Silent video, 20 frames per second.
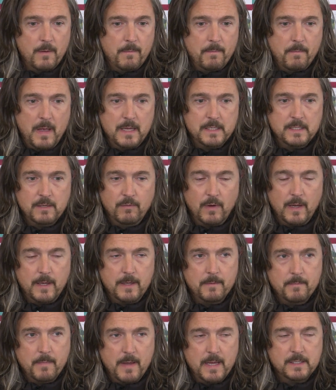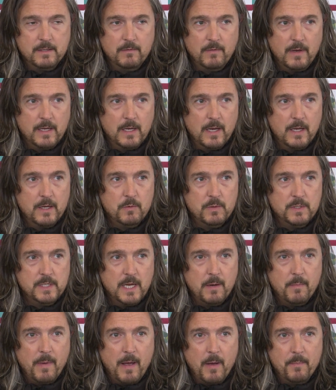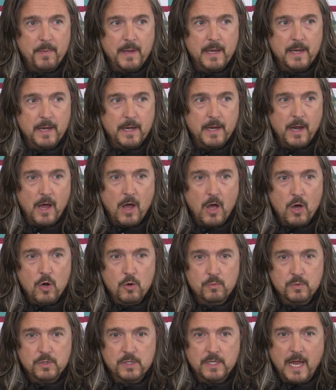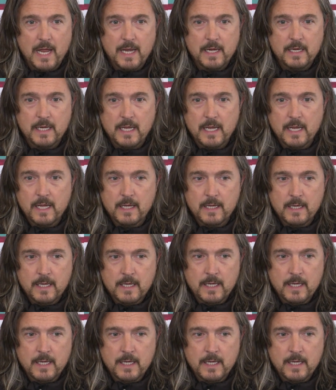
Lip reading: Massively, massively. Like we said about being in our home stand here,